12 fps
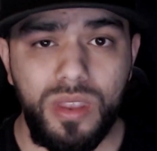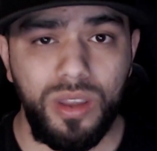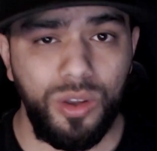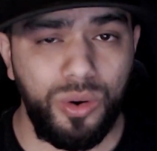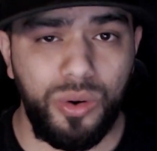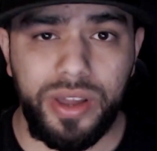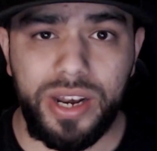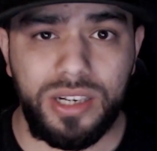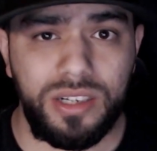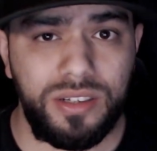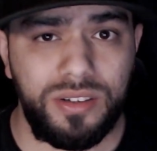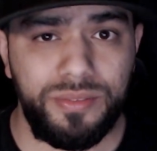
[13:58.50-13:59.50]
go ahead
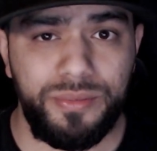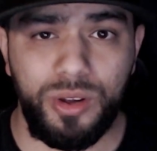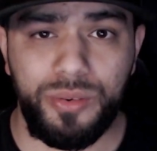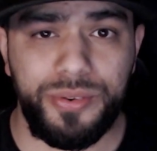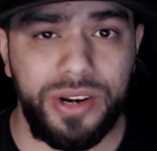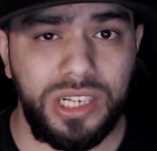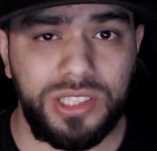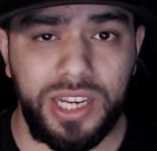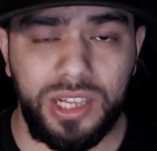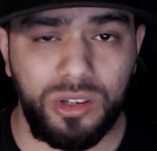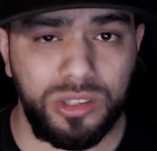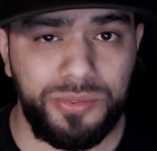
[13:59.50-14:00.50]
and feel free to check
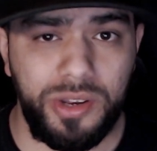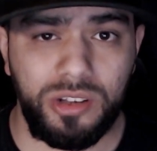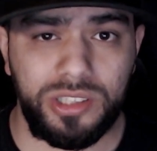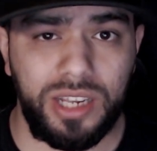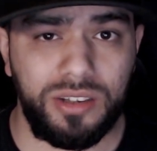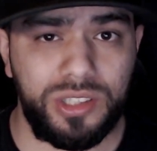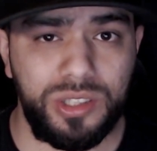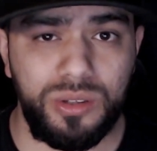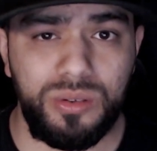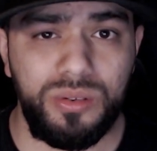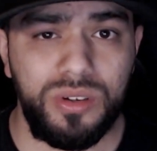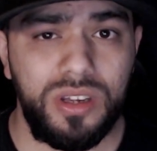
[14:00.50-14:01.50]
those videos out
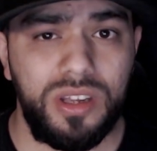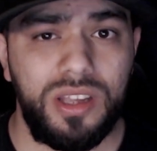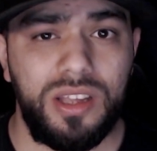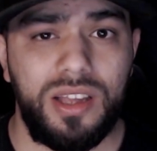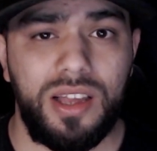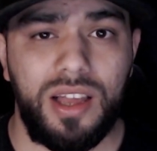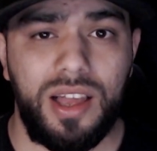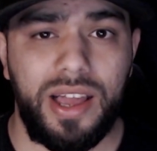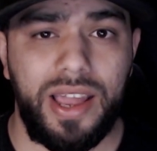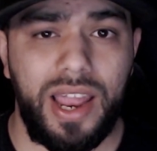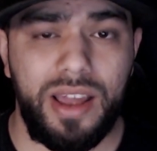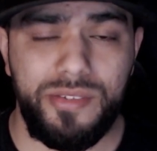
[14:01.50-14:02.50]
too. I have